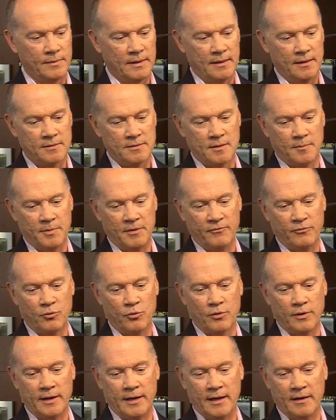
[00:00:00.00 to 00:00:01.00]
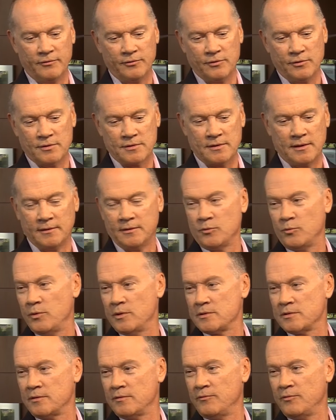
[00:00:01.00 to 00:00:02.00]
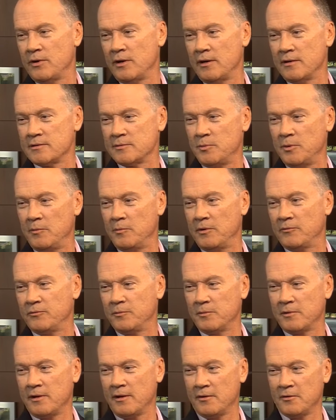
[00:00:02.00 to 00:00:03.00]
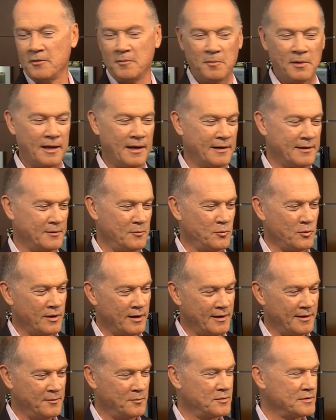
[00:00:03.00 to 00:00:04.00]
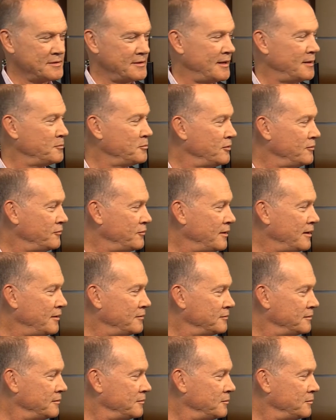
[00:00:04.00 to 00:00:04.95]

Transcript: is the before and after. It's like the Wizard of Oz. When we went from color to black and white, it was that profound.